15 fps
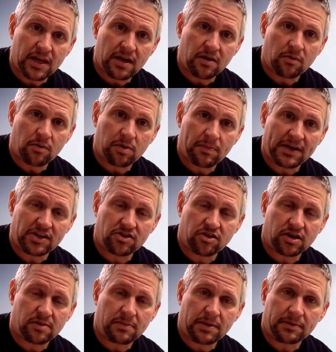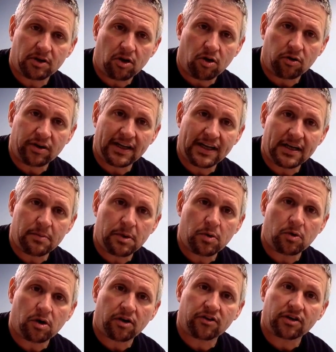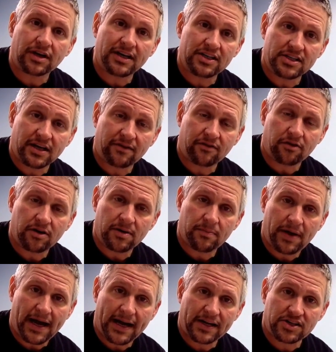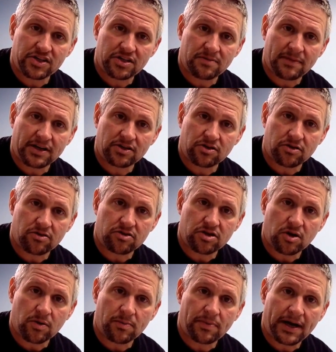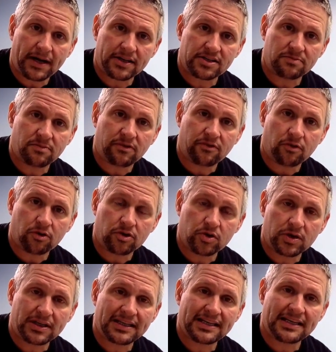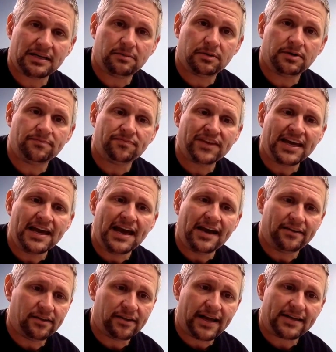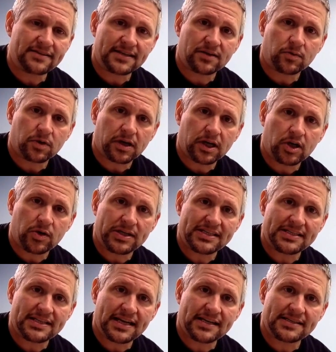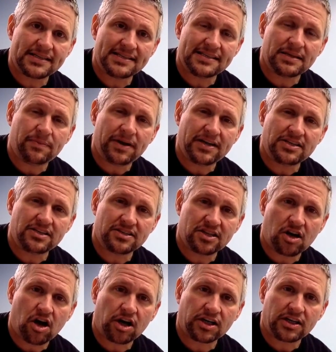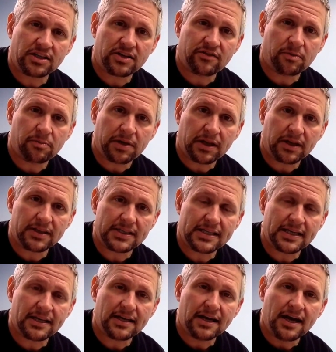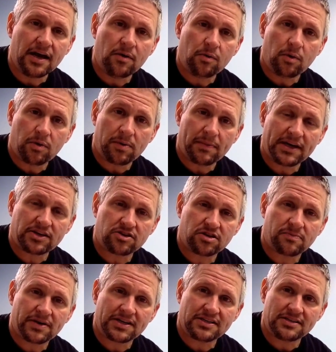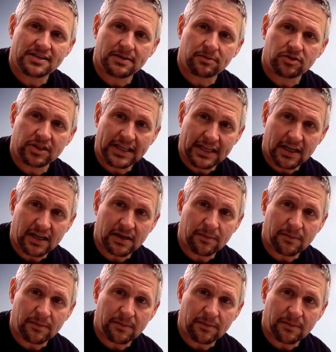We want to make sure they're going to be able to hold the enema. We're also going to check for impaction to make sure there's no impaction before doing the enema. And the last thing we're going to assess is the patient's cognitive ability. We want to make sure the patient's able to get on a